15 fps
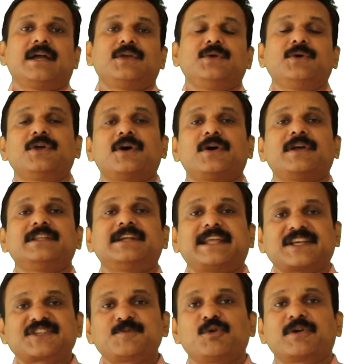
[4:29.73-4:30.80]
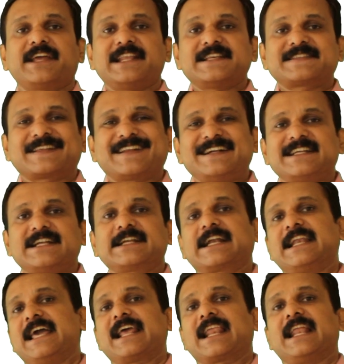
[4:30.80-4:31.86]
You know, in the textbook it is written
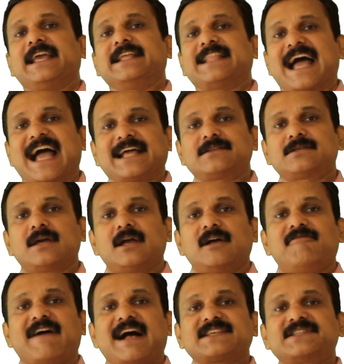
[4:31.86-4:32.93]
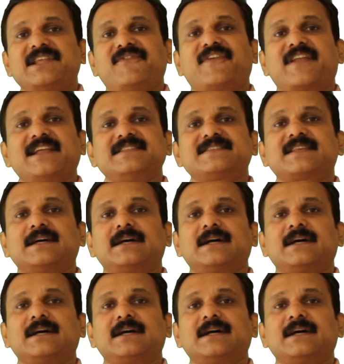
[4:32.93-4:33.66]
clearly that vas deferens,